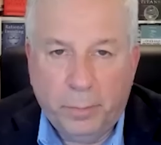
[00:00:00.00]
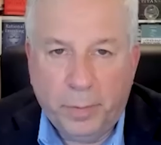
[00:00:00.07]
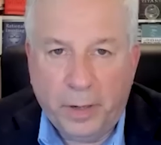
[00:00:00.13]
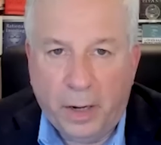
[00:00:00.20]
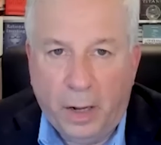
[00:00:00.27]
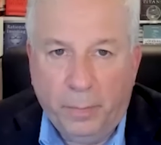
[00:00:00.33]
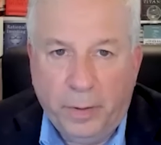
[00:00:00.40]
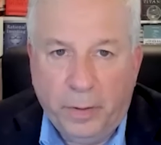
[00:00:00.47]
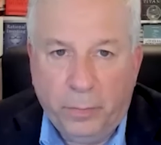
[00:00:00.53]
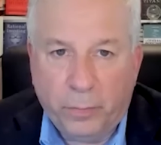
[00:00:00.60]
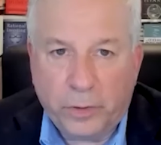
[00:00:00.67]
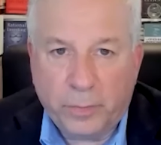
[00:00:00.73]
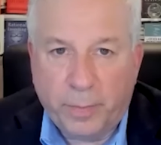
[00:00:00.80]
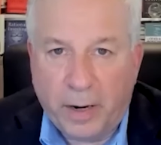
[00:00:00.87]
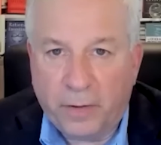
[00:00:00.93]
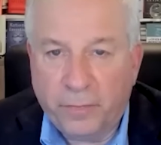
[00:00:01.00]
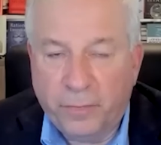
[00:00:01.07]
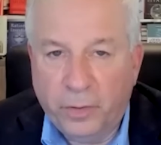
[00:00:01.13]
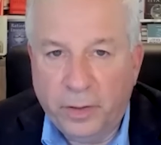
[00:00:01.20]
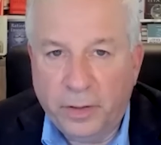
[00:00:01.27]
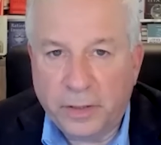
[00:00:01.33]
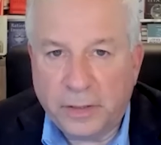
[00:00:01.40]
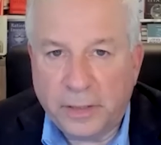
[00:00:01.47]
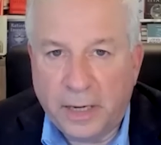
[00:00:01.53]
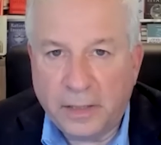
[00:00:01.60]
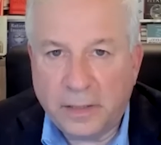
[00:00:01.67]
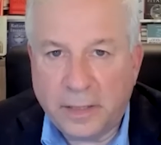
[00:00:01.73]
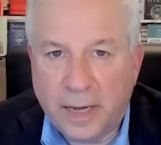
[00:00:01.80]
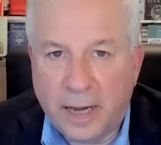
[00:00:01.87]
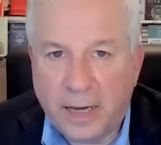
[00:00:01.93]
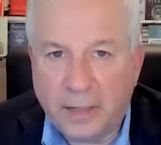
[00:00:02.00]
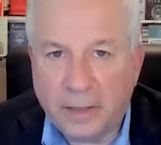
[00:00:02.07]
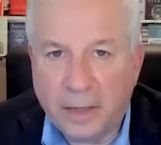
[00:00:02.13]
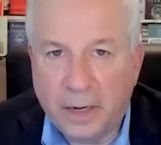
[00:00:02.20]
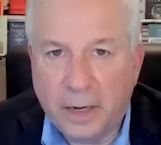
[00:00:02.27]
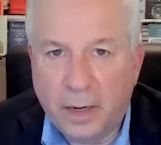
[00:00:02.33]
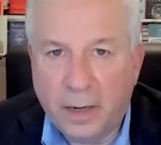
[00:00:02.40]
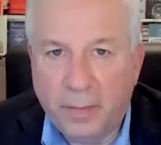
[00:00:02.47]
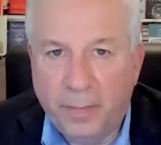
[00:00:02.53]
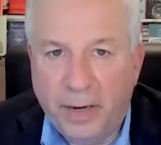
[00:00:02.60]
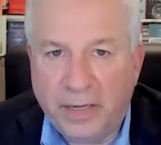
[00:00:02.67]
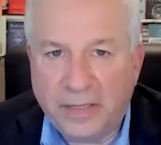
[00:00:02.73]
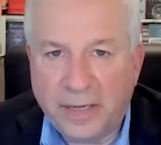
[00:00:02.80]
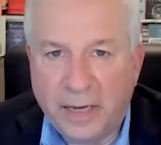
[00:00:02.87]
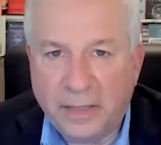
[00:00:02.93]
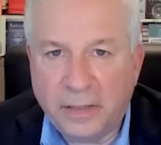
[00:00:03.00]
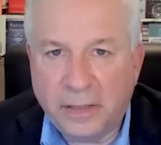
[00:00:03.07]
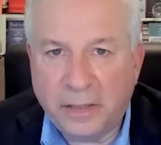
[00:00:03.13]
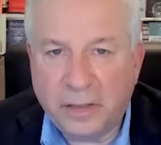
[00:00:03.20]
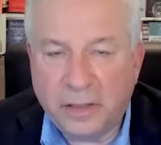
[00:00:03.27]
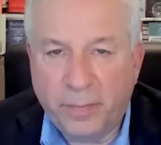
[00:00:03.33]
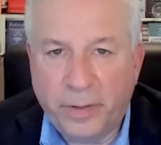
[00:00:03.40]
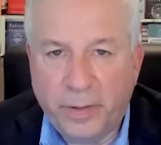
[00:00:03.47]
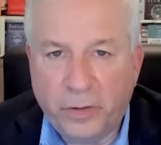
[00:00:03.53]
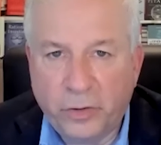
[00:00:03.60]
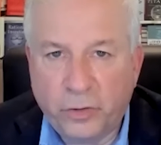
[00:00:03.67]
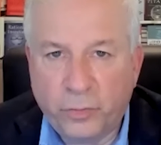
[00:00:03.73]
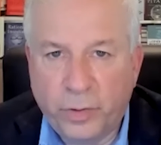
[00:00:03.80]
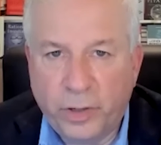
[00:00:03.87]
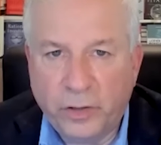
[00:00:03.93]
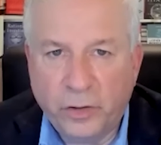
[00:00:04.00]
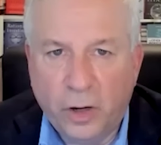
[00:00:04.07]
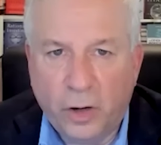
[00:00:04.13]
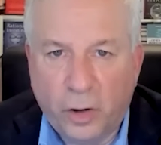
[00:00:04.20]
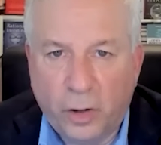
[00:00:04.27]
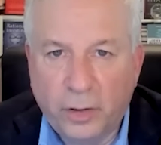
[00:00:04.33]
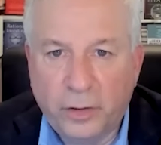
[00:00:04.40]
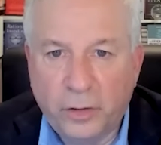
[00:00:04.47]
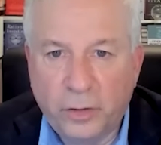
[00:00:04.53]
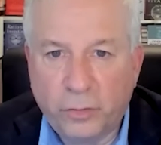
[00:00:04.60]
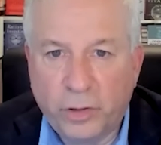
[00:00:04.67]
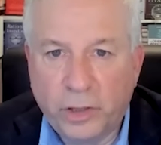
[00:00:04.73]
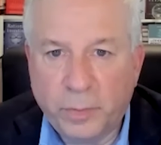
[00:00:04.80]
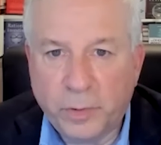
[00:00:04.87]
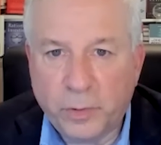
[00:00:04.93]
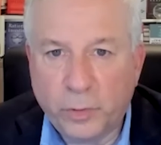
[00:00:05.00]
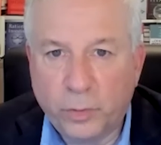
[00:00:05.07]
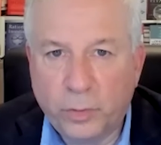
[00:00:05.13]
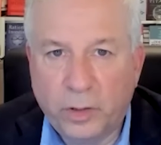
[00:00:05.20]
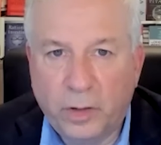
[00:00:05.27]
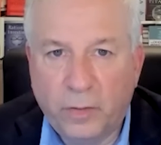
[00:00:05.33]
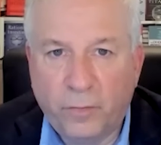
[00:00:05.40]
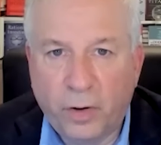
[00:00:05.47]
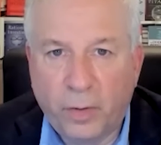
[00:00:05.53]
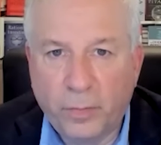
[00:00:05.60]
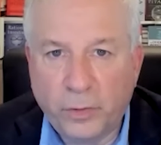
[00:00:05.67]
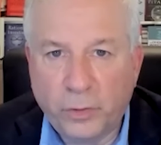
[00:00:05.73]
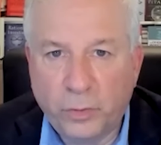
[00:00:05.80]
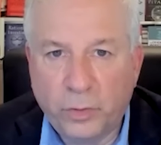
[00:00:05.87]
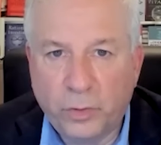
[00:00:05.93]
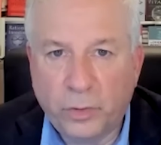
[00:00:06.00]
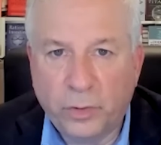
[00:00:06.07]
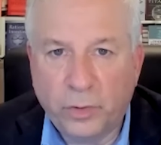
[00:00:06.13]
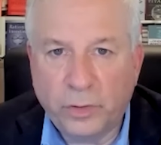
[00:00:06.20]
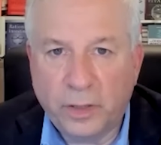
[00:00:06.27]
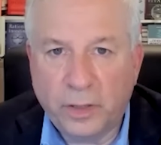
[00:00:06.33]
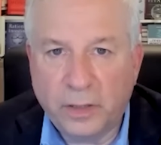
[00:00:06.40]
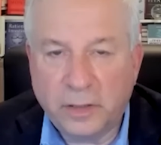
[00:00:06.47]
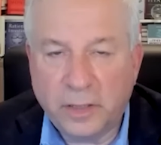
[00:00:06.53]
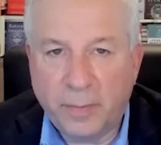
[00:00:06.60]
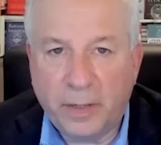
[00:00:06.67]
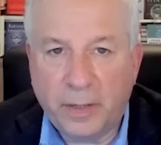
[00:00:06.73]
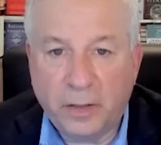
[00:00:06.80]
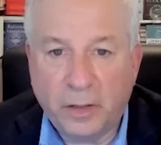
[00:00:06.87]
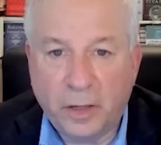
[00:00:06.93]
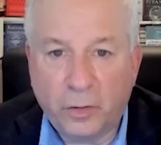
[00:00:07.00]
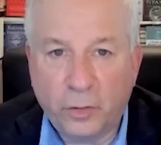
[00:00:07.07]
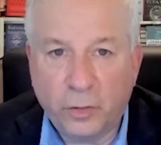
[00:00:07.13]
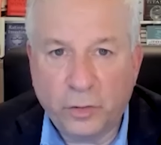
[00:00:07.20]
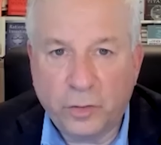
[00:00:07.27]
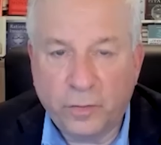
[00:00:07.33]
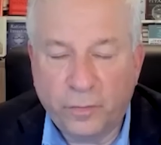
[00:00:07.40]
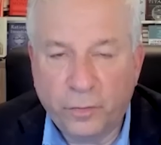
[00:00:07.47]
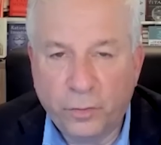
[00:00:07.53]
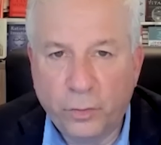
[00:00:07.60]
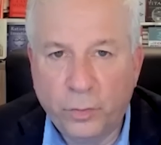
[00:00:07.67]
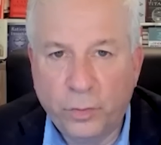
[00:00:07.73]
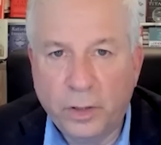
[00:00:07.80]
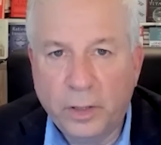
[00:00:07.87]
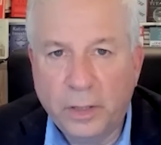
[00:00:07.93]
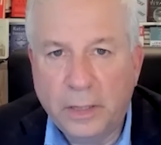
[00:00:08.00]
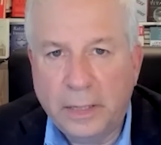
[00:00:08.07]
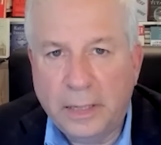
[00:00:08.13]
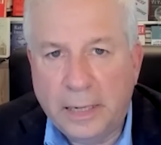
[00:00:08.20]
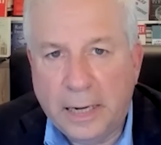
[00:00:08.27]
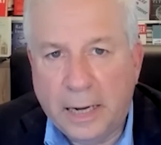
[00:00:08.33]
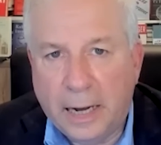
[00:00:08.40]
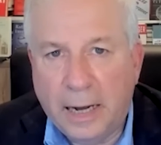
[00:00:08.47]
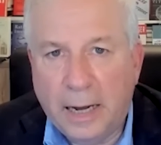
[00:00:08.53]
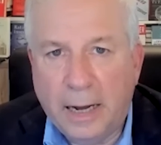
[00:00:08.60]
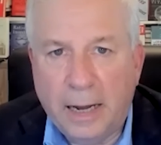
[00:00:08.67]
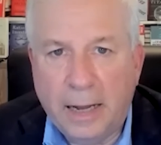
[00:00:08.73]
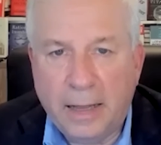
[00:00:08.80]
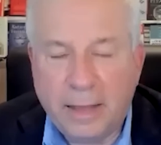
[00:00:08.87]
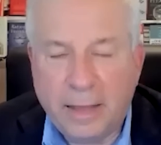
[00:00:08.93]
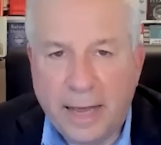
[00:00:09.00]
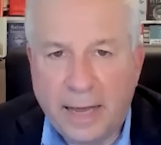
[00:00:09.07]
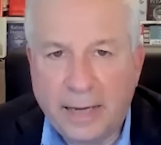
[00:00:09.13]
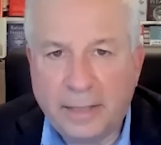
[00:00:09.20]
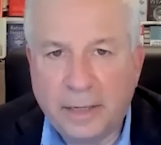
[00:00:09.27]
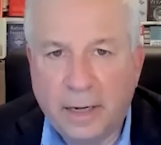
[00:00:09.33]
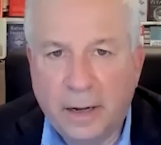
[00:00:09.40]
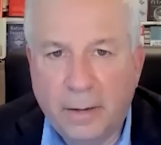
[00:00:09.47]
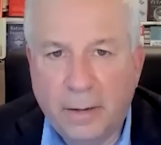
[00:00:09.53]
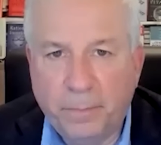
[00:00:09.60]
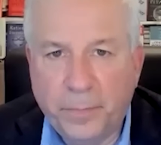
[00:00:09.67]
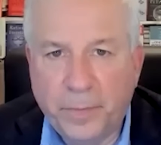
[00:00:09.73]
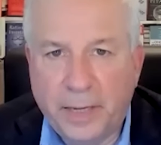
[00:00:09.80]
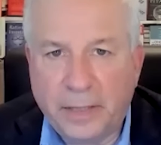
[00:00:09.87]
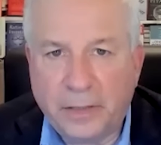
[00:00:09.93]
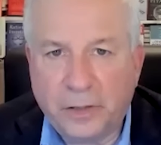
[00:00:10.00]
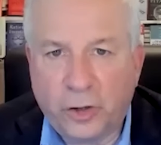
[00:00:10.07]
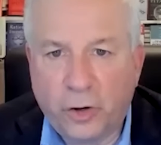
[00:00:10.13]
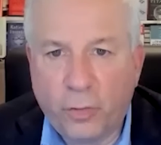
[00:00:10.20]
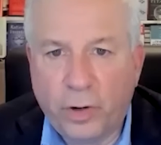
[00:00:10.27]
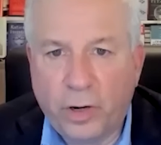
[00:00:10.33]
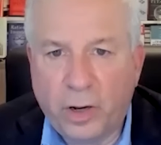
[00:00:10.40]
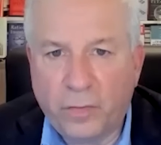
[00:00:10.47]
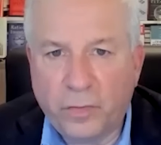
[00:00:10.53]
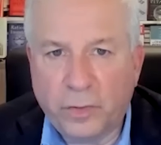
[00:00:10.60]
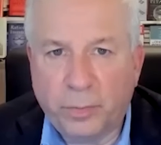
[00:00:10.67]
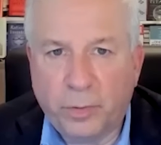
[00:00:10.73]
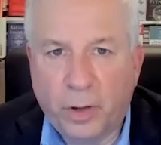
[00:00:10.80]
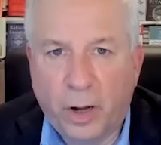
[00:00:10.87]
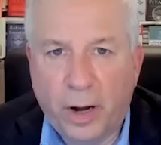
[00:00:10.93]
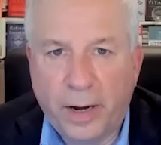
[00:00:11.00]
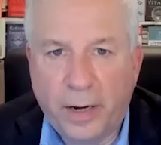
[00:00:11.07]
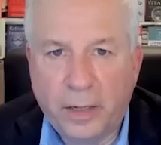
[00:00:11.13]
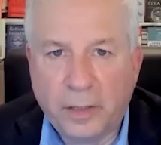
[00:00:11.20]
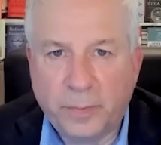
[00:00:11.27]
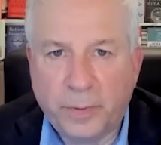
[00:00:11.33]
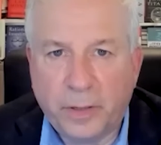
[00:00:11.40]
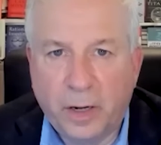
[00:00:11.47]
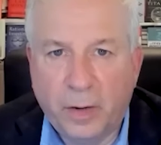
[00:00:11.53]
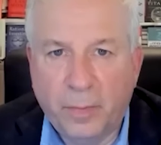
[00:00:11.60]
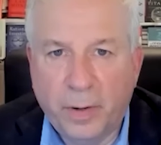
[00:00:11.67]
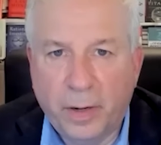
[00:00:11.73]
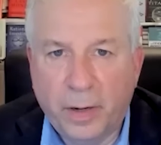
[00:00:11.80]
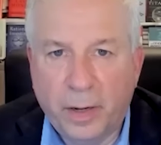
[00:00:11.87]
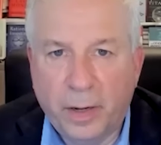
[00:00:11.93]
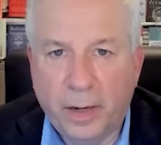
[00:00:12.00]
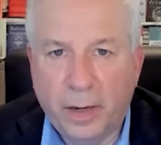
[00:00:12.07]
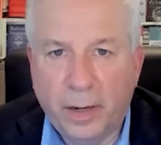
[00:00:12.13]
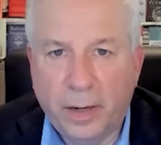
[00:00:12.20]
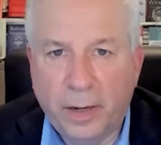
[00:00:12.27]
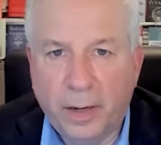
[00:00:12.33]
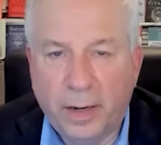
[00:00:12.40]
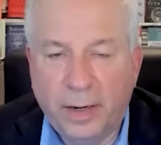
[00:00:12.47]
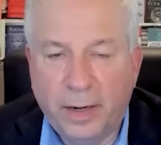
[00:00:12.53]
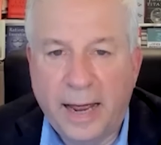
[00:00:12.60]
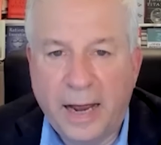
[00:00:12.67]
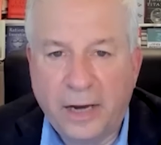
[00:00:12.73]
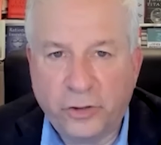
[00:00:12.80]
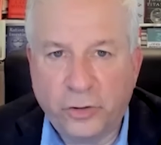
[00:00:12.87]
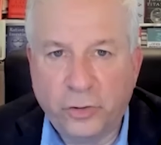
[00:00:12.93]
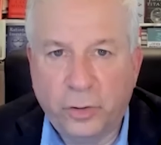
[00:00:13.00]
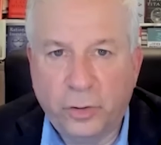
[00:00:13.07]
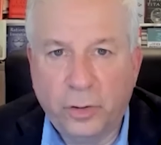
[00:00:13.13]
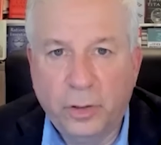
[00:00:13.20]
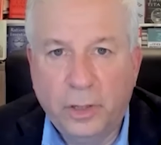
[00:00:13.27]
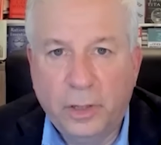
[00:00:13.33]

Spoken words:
But I'll be respectful in the sense that it makes sense in some industries, not all industries, but certainly in pharmaceuticals and in semiconductors and food, that security of supply has become a national